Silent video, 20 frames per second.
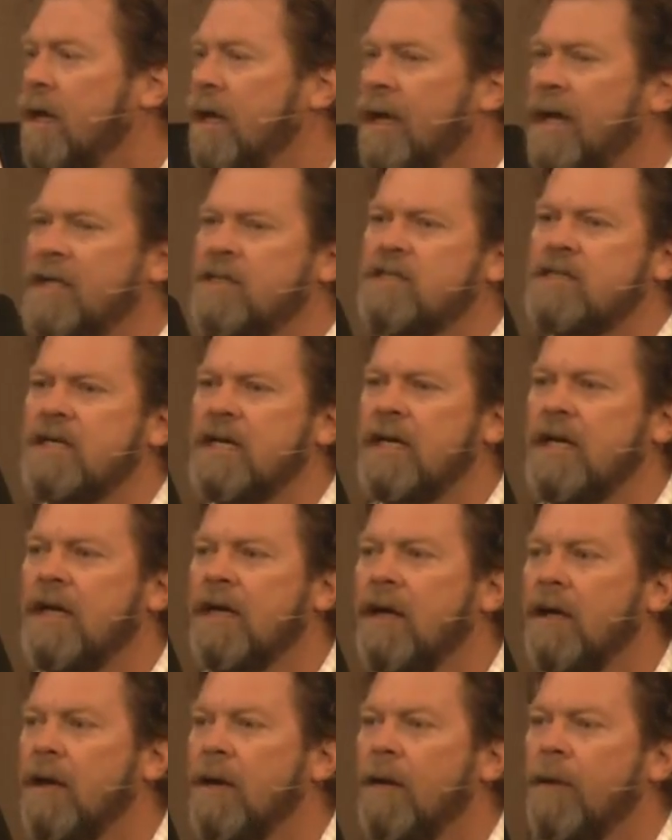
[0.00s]
and she
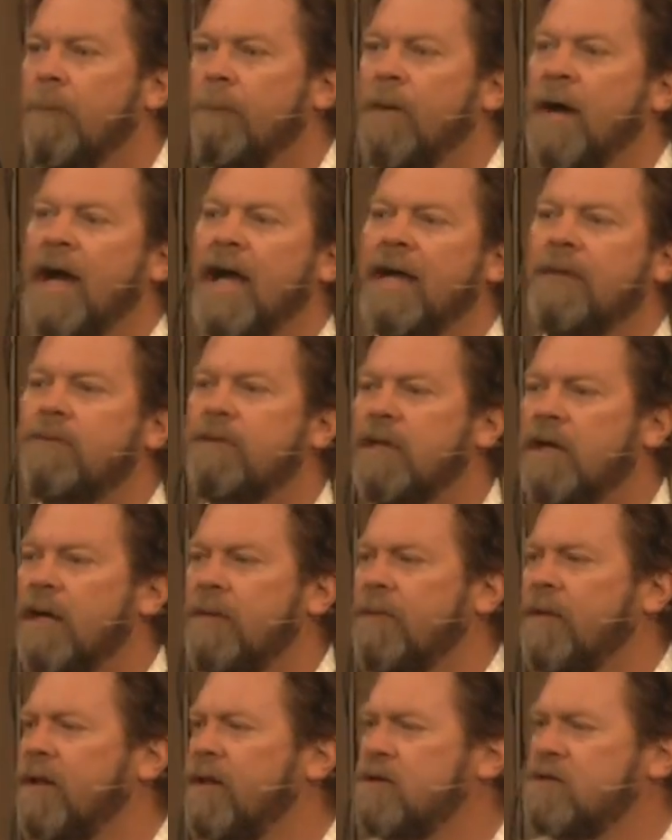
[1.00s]
piped
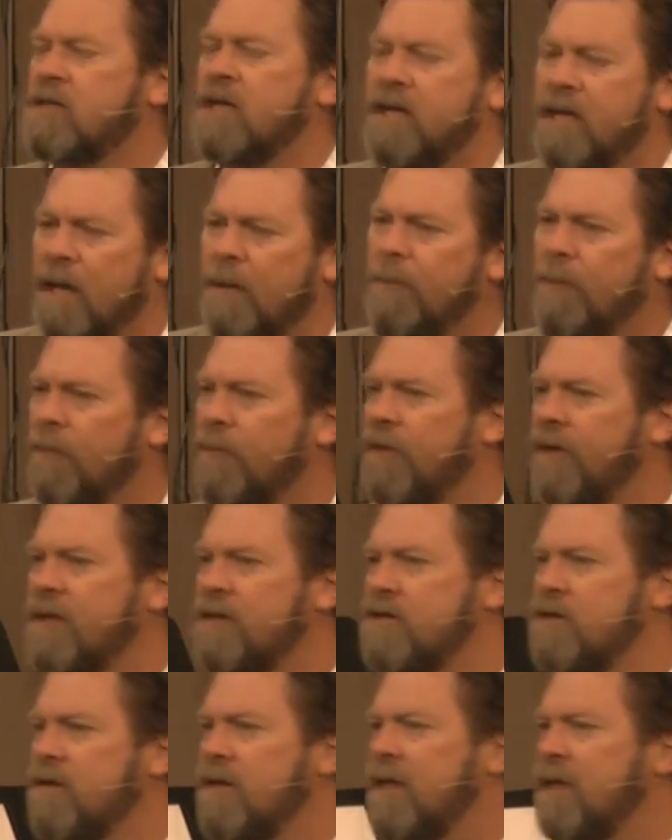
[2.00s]
up. Now, there's a couple of
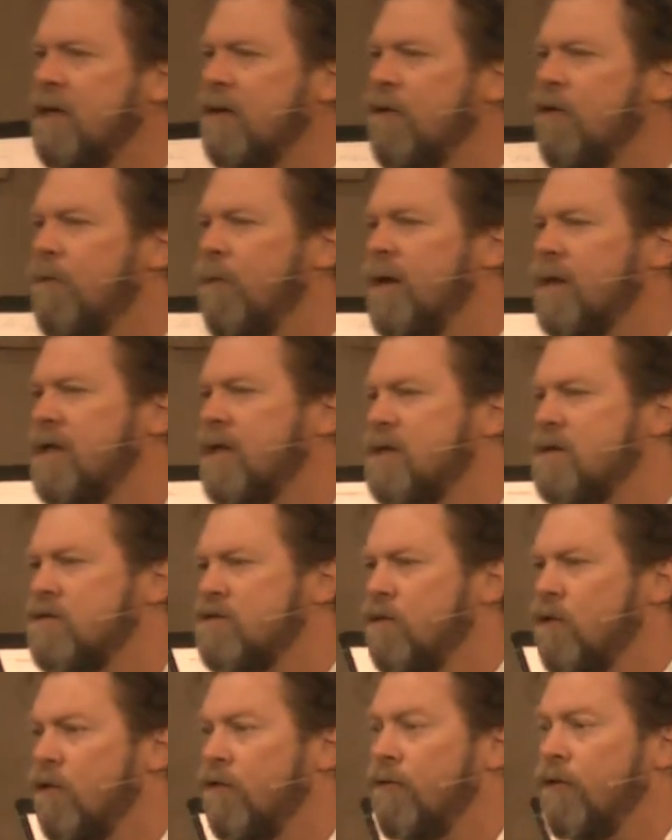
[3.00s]
things you need to know about that
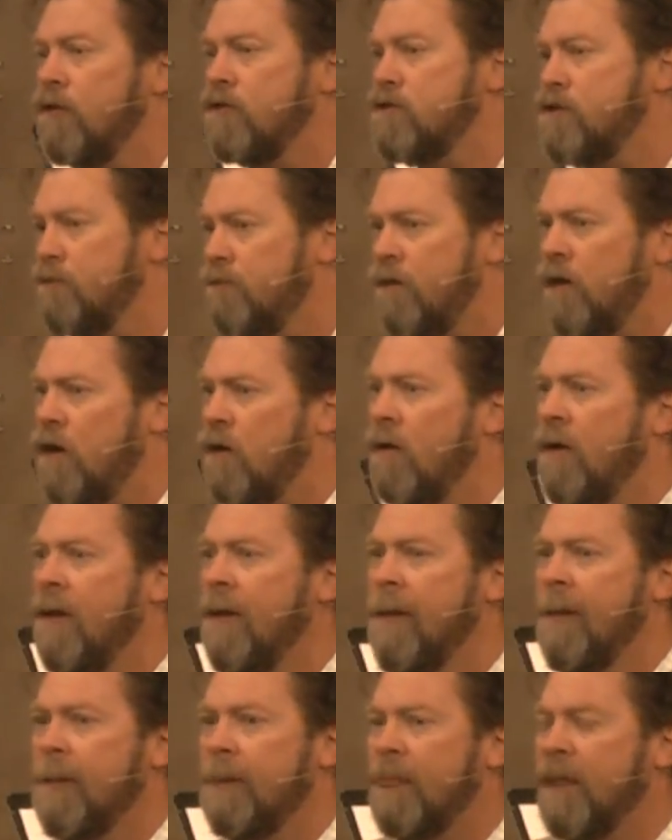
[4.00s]
story. First of all,
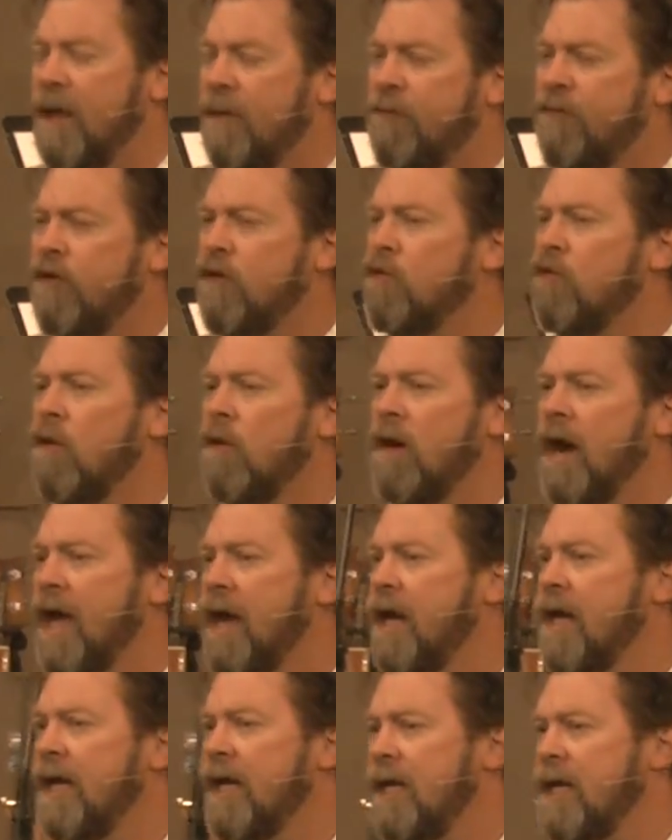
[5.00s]
if you
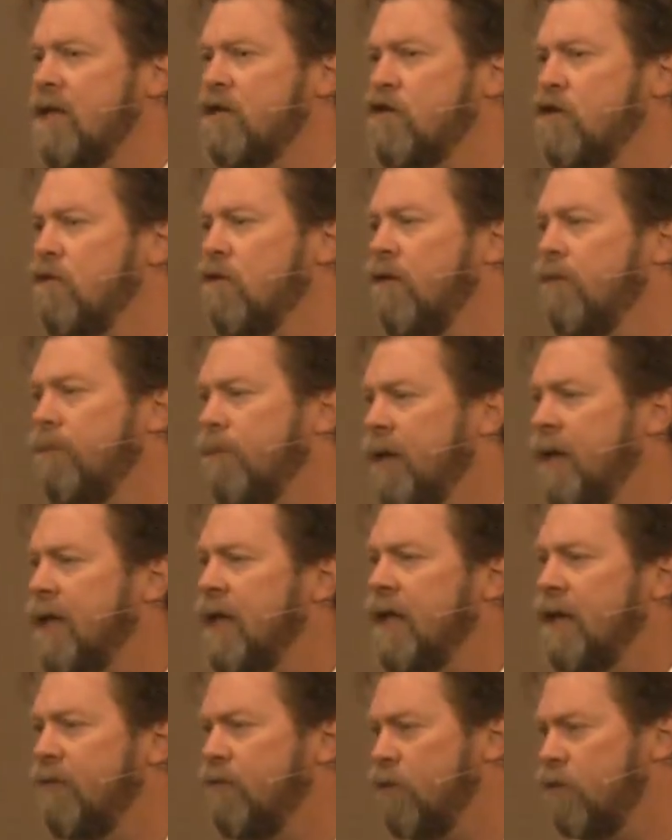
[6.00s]
had an issue of
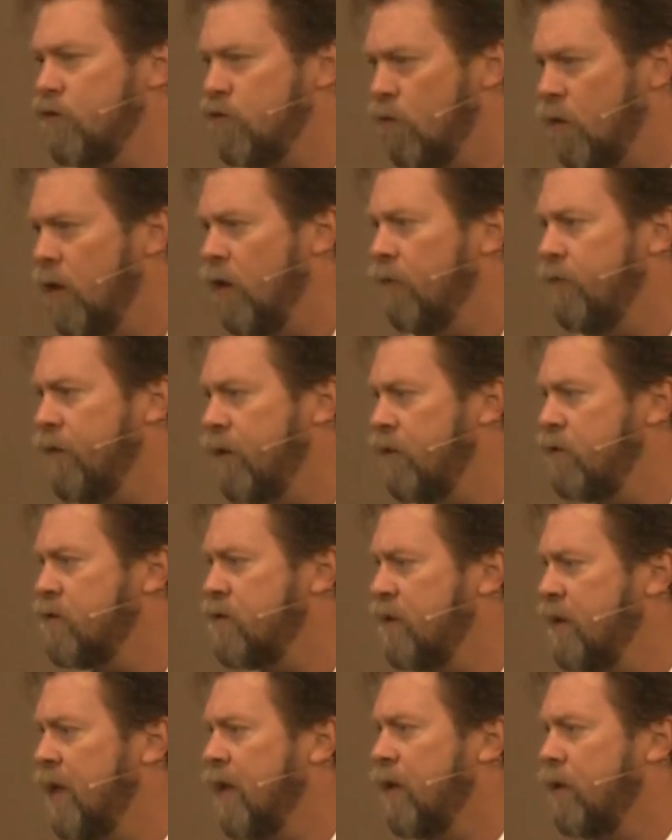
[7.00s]
bleeding for 12 years
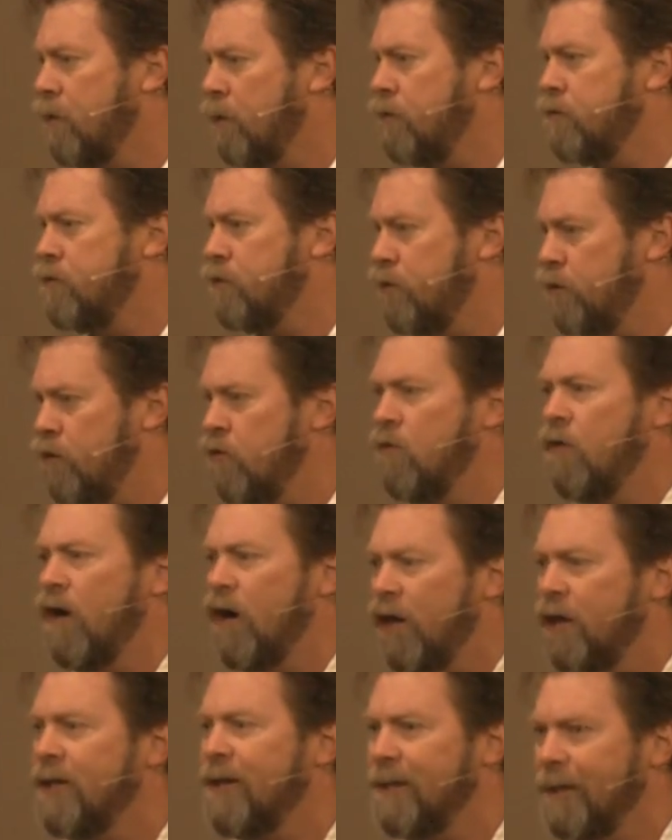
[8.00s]
in that culture, you were
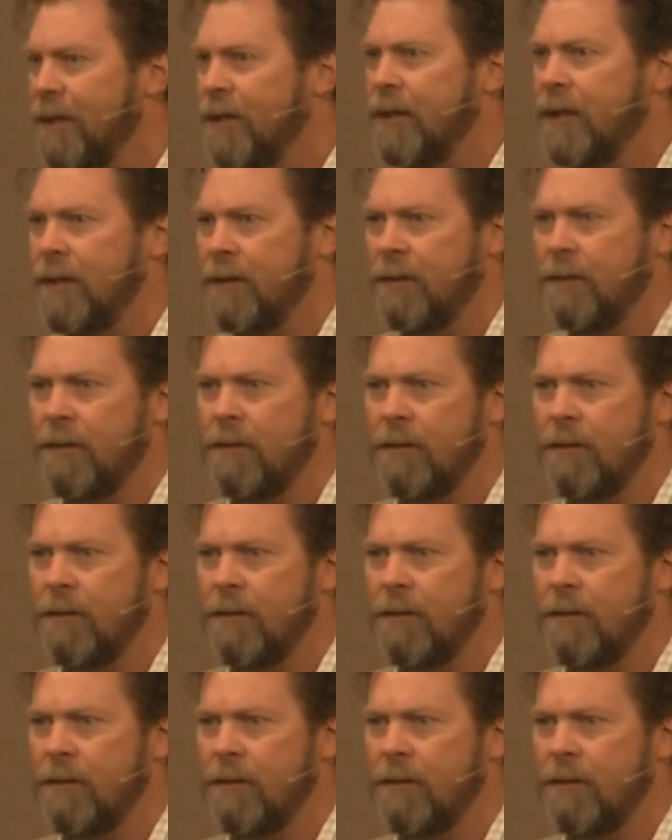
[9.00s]
unclean.